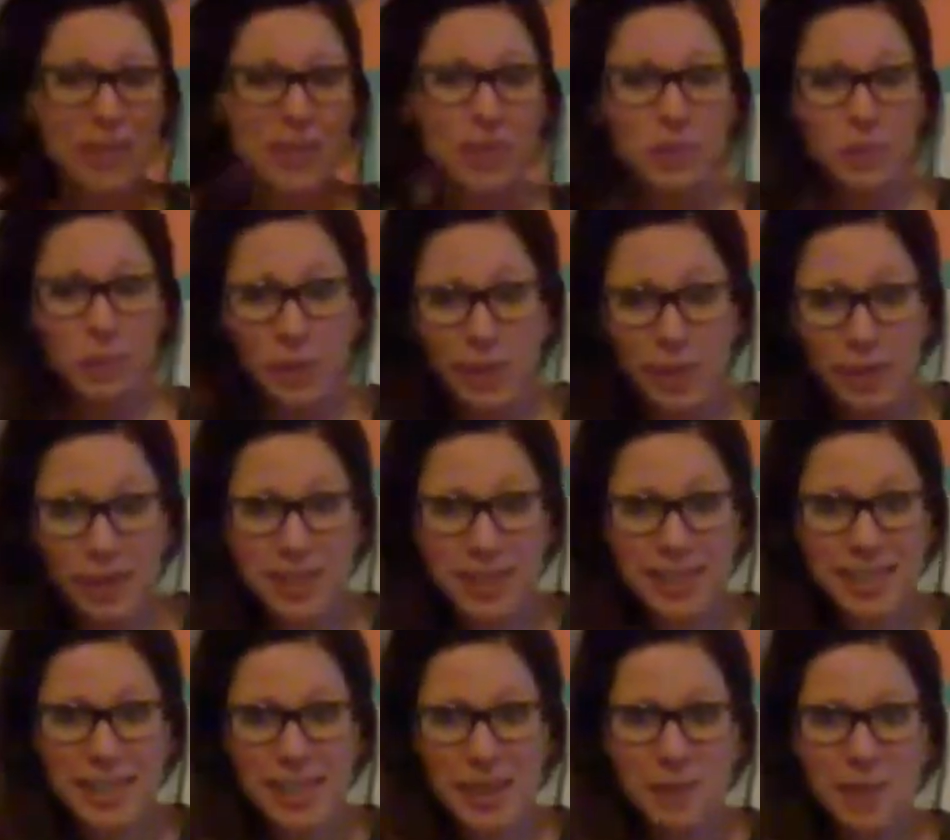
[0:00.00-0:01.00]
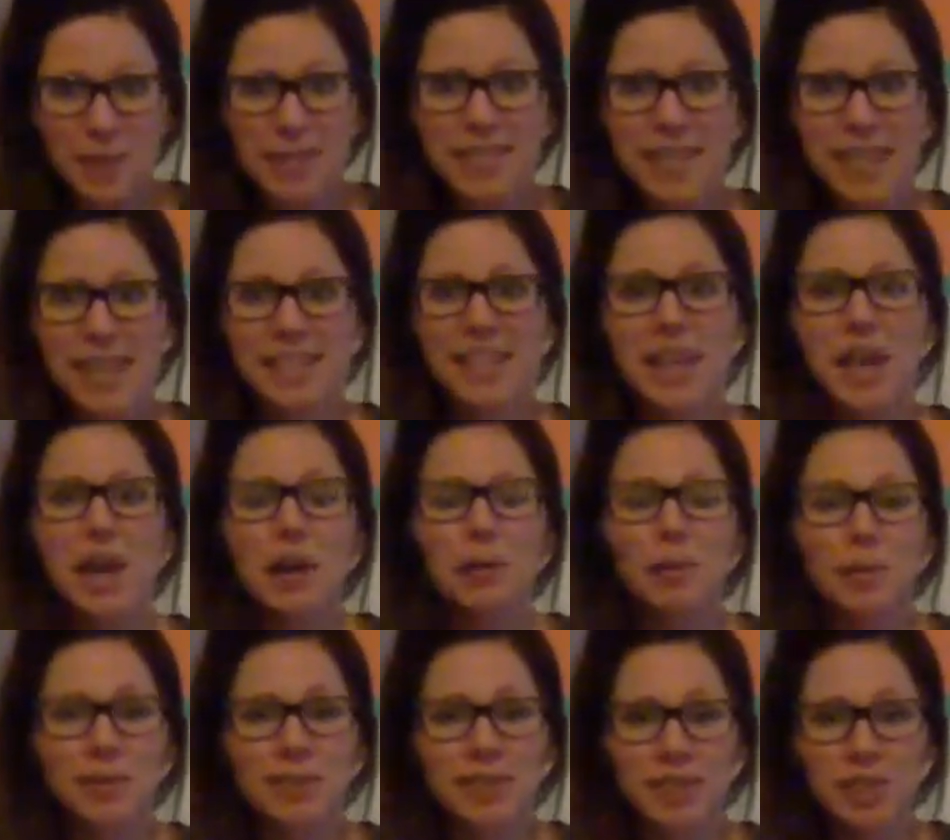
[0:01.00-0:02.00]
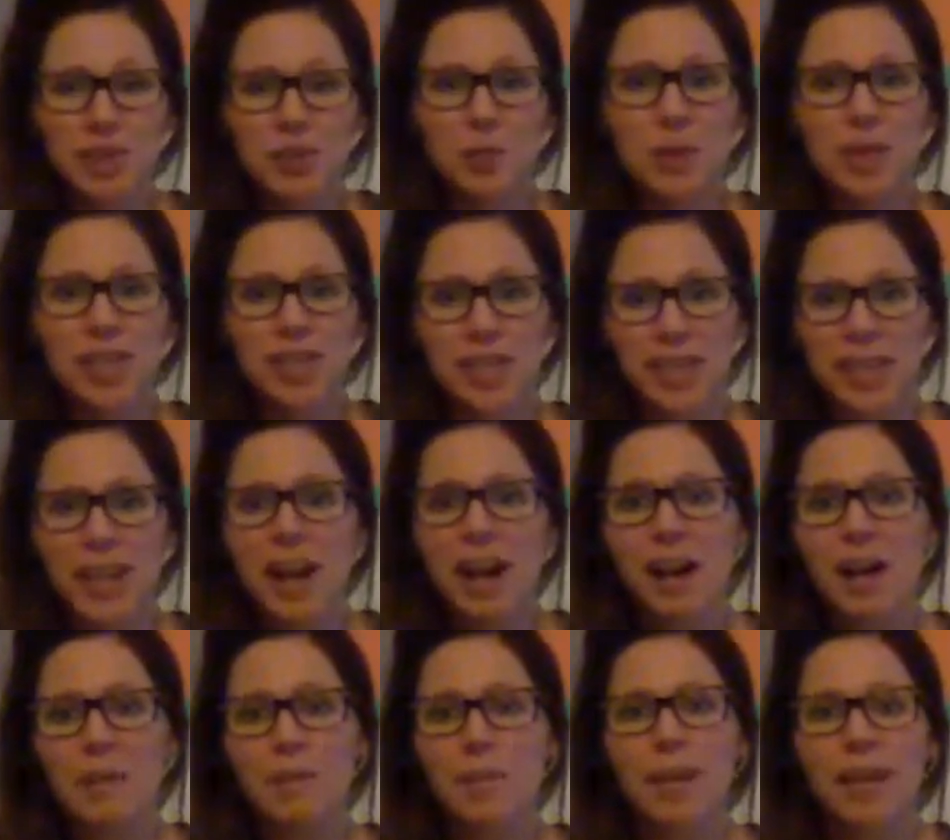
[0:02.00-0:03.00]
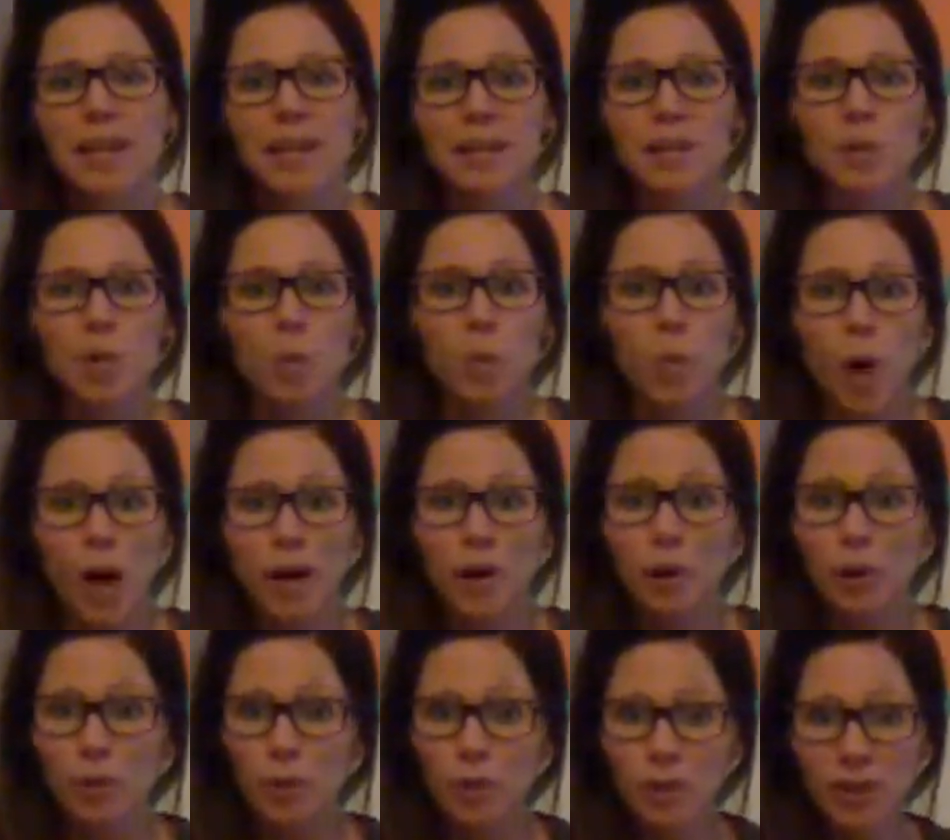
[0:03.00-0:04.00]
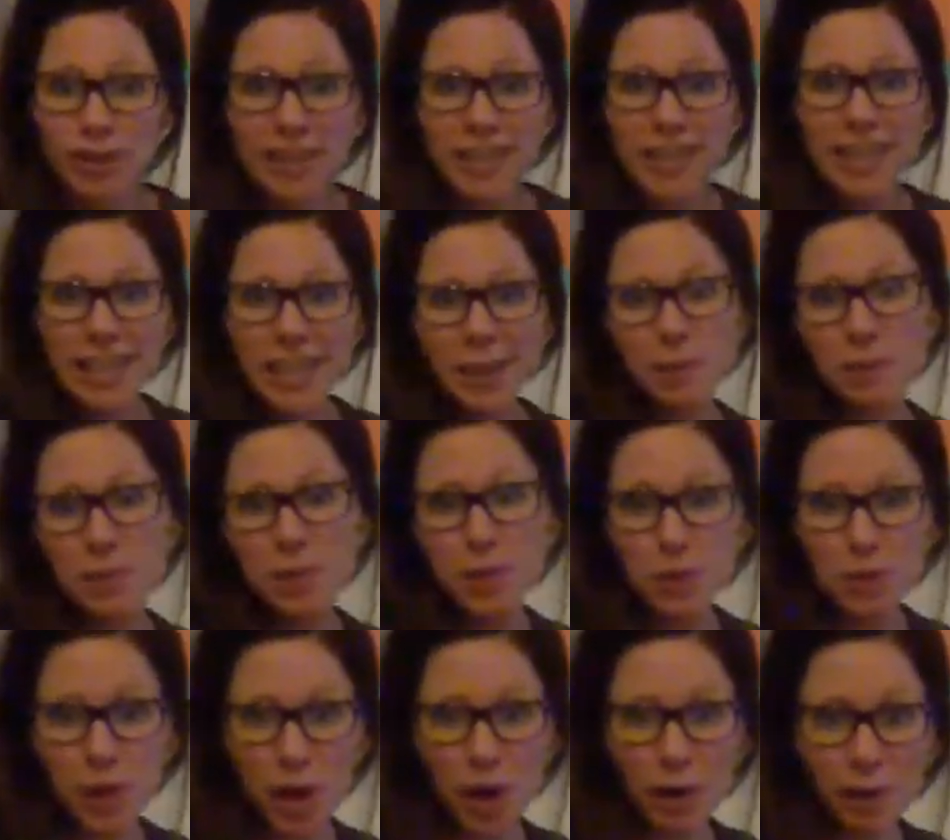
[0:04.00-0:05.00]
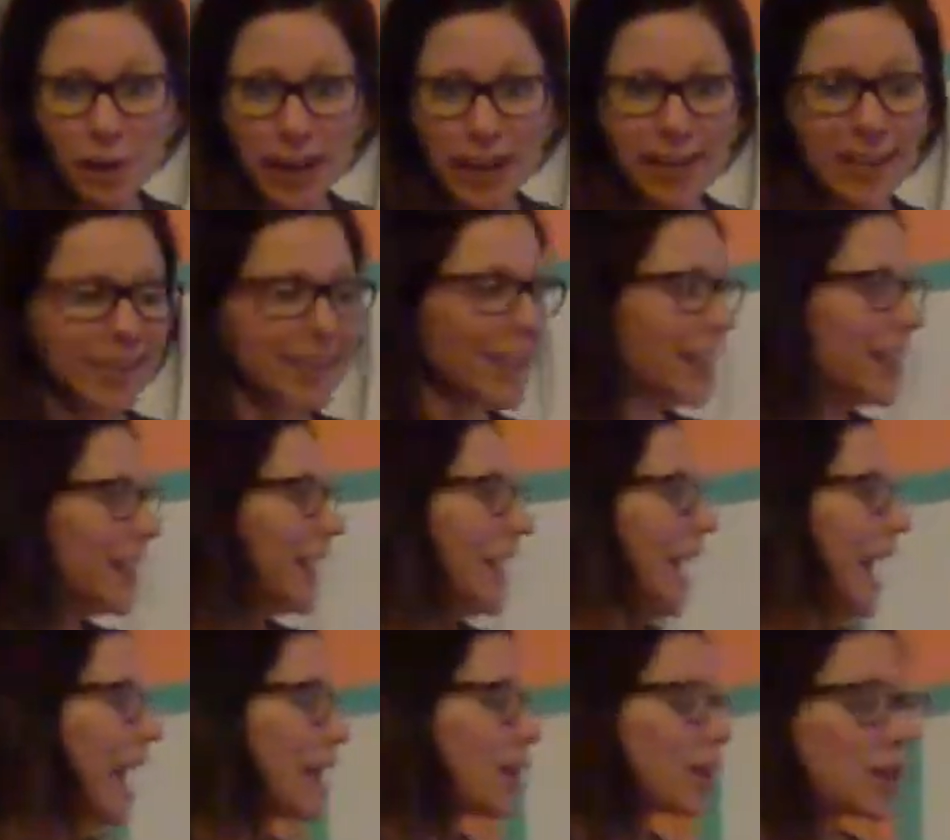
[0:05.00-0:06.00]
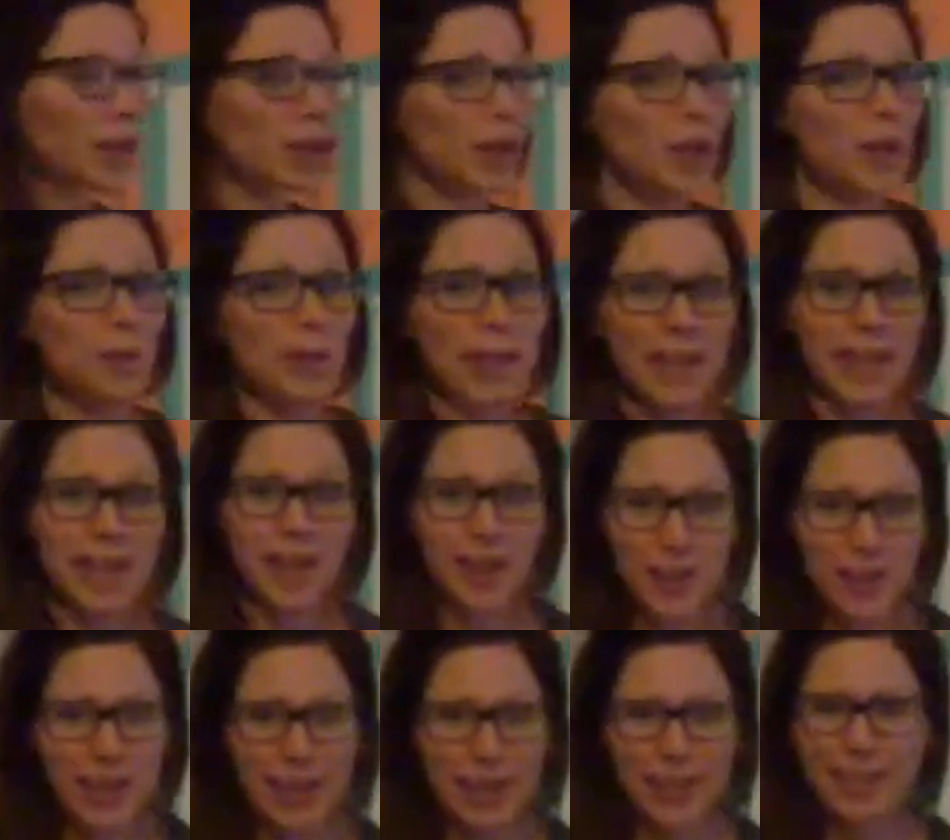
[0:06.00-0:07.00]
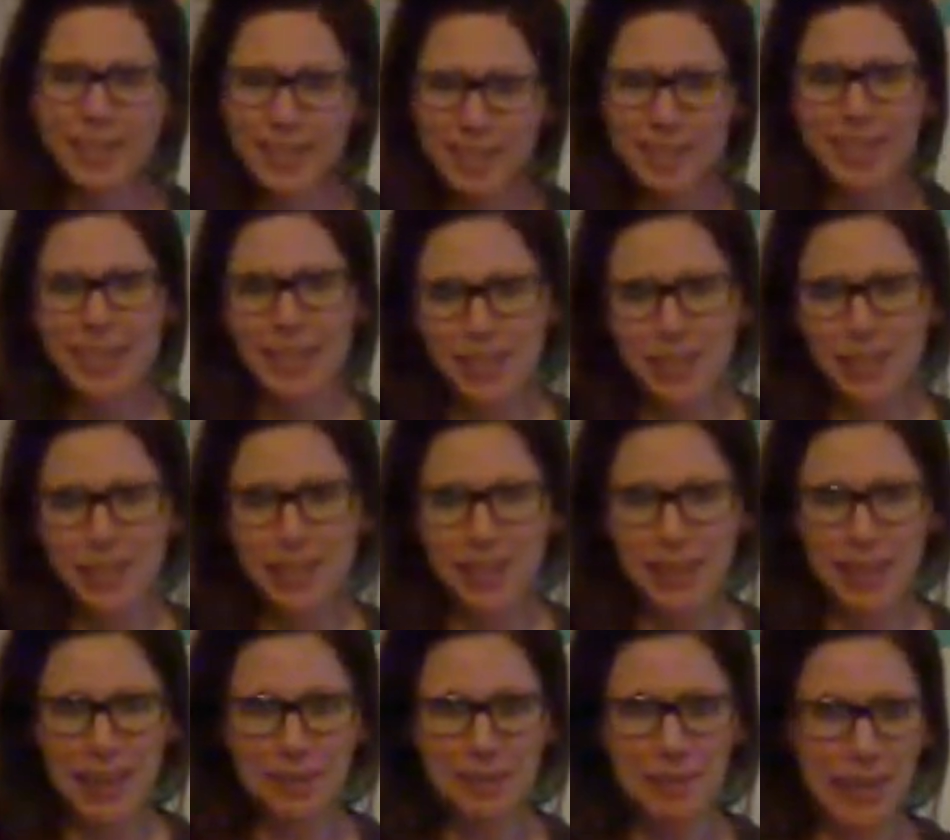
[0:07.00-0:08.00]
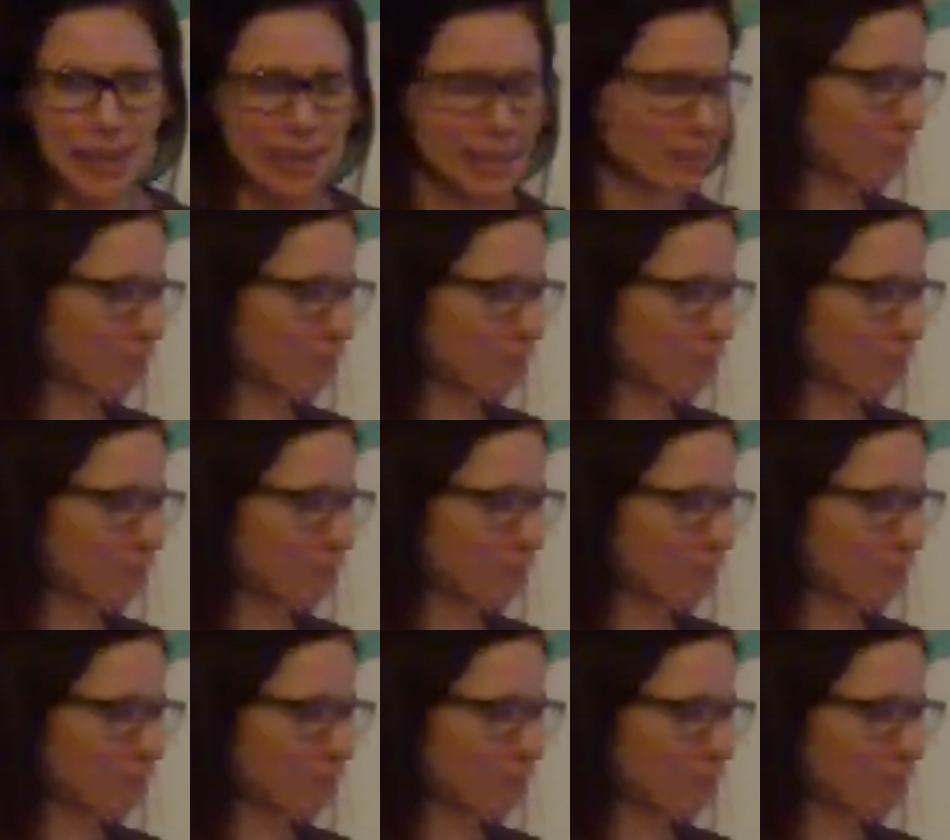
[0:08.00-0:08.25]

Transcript: 3 years into the business, residual income is what really keeps you going. And you'll be like, okay, this is actually a lot of money.